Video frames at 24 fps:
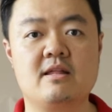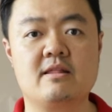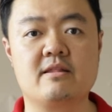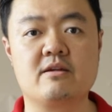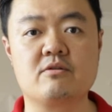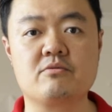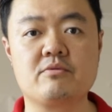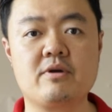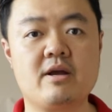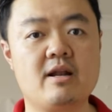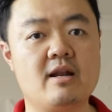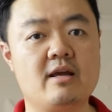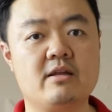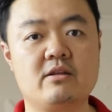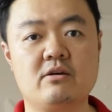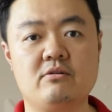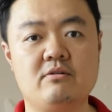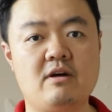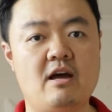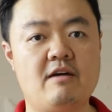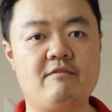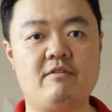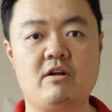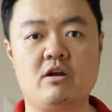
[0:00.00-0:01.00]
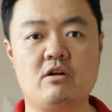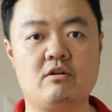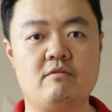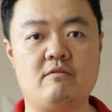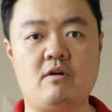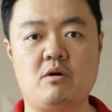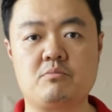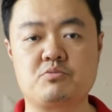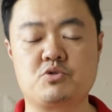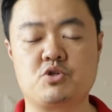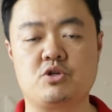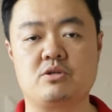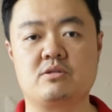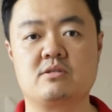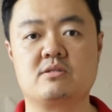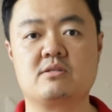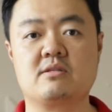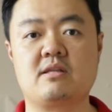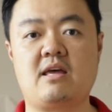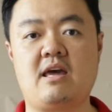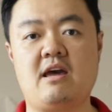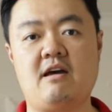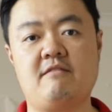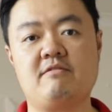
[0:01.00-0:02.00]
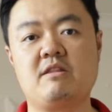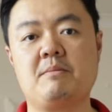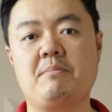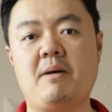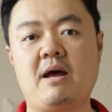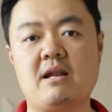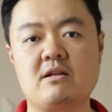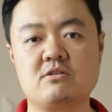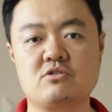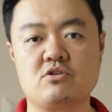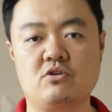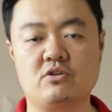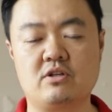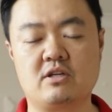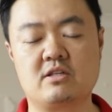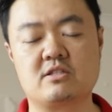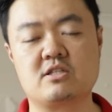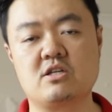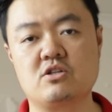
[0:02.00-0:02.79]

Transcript: They really don't have a lot of options. They have the Panasonic